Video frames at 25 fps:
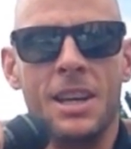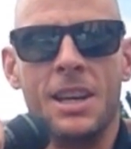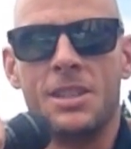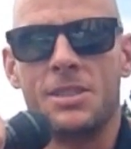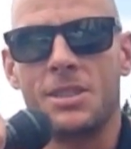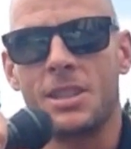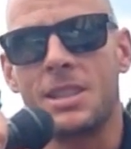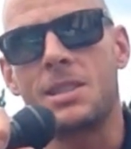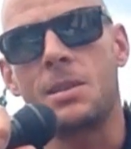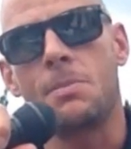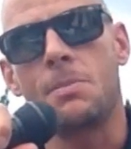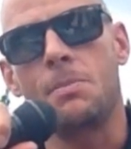
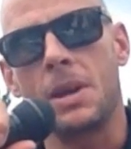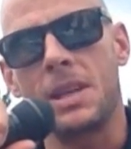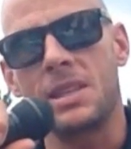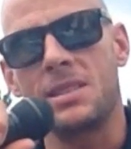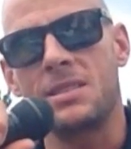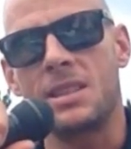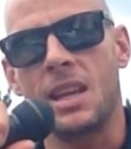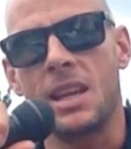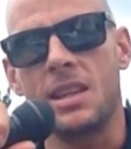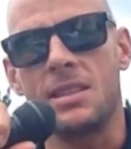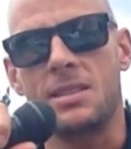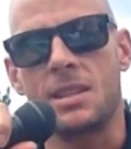So it's the
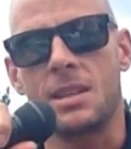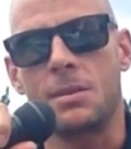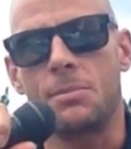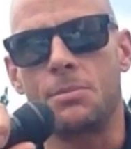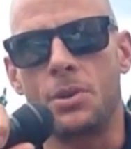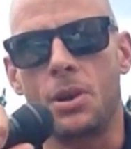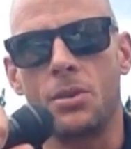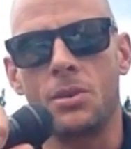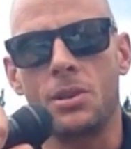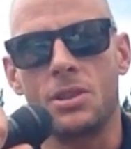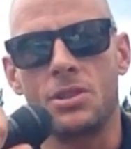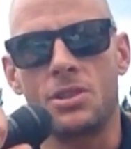best tasting
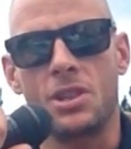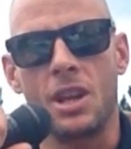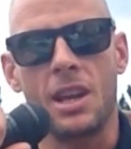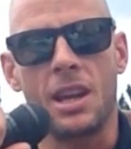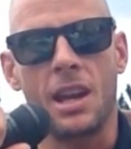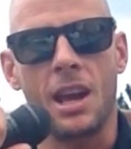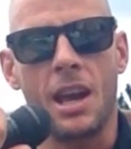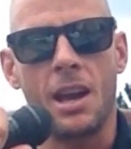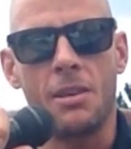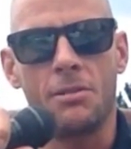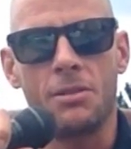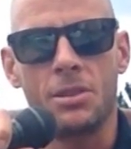protein
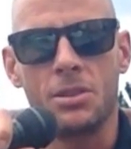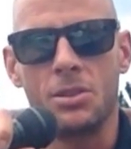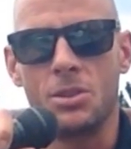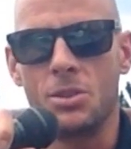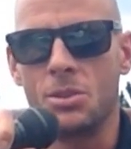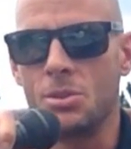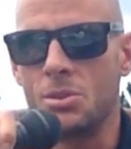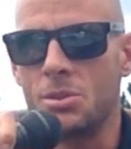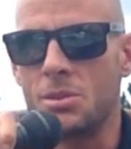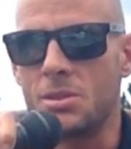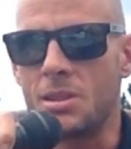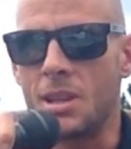shake I ever
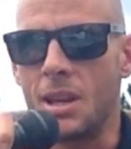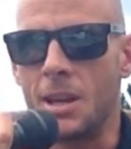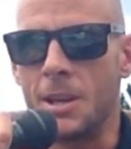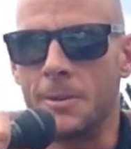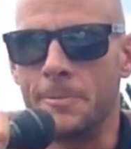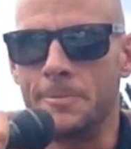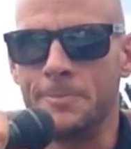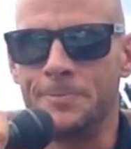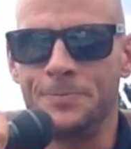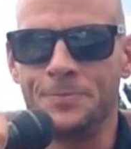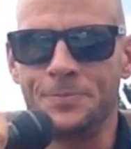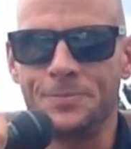used,
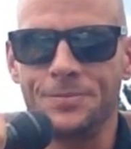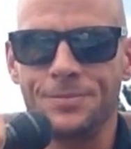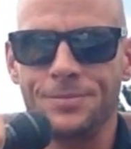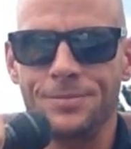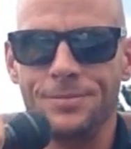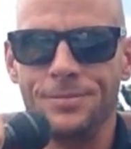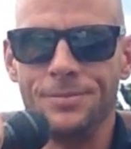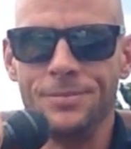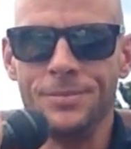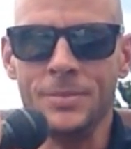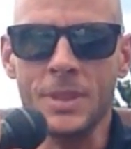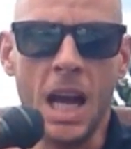and
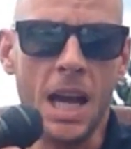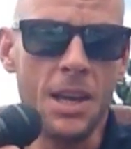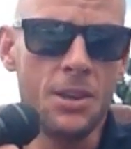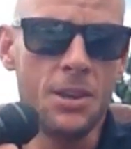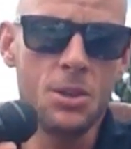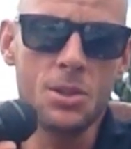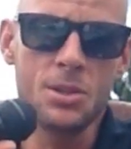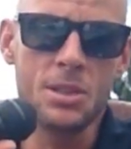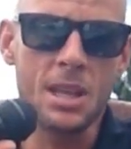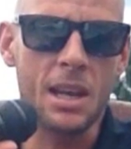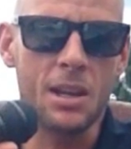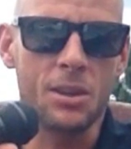I
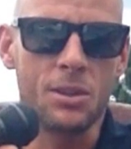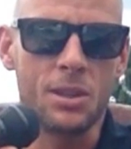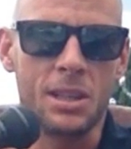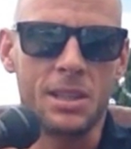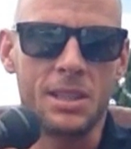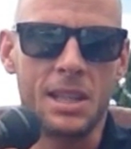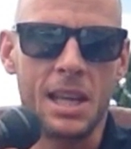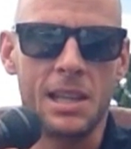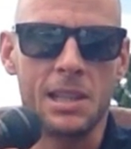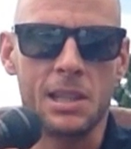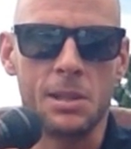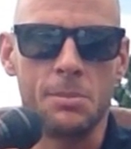use that on a
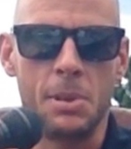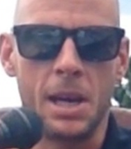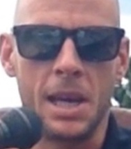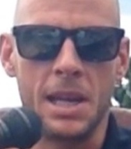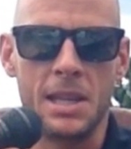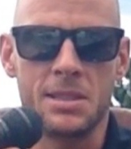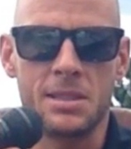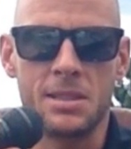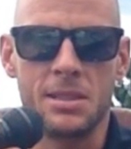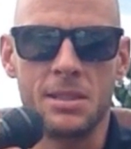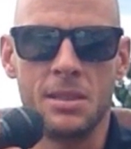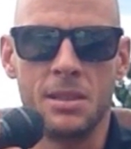daily
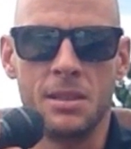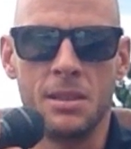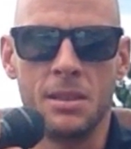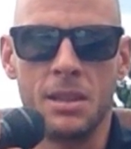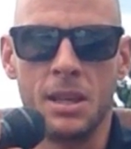basis.